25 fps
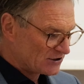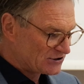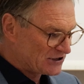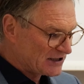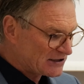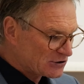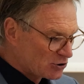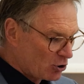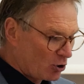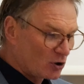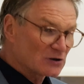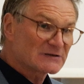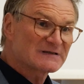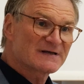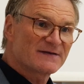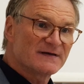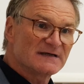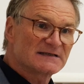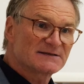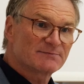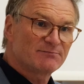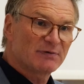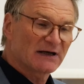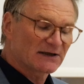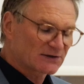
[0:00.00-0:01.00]
She calls
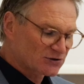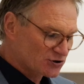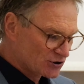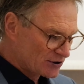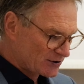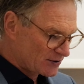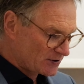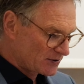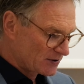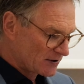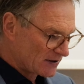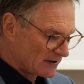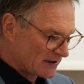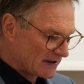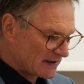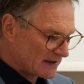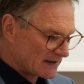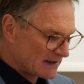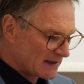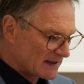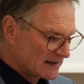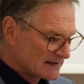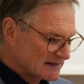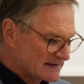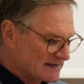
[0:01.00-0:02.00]
this picture
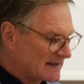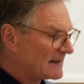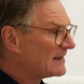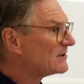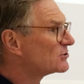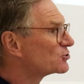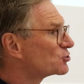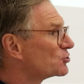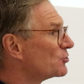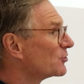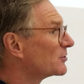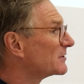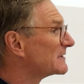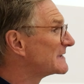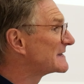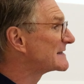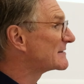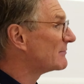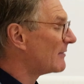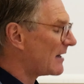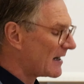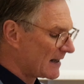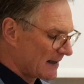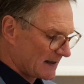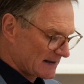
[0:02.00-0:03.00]
Seestück
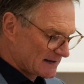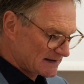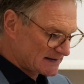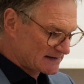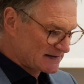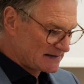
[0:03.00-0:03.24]
2,